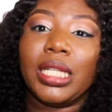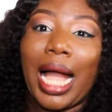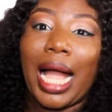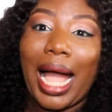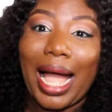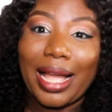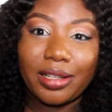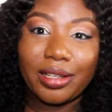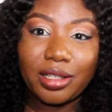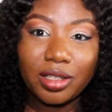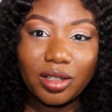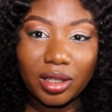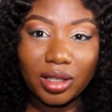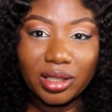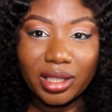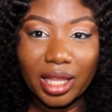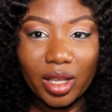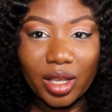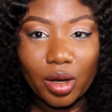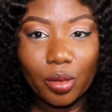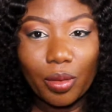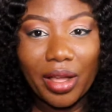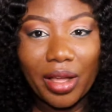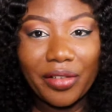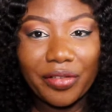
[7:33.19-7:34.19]
I did not tell
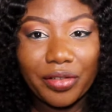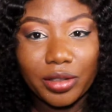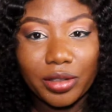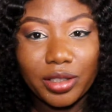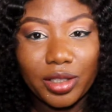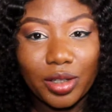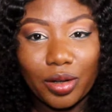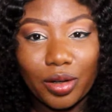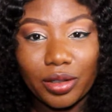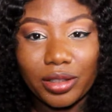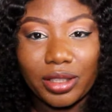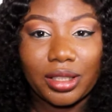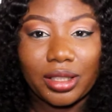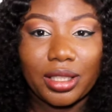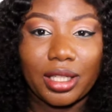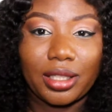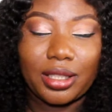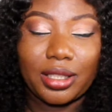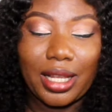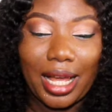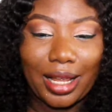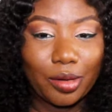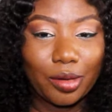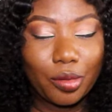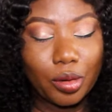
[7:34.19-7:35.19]
your wife for the
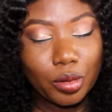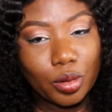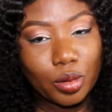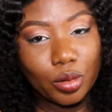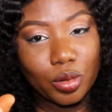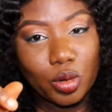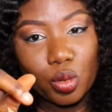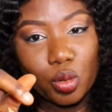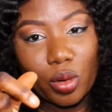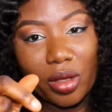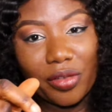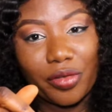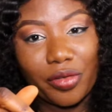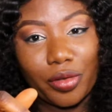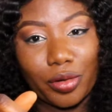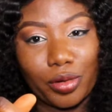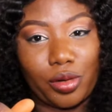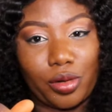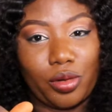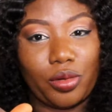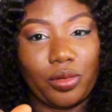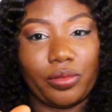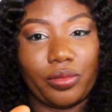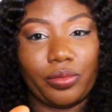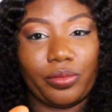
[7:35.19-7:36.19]
onset. I don't want to swear for
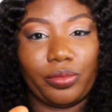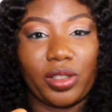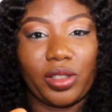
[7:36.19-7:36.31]
you.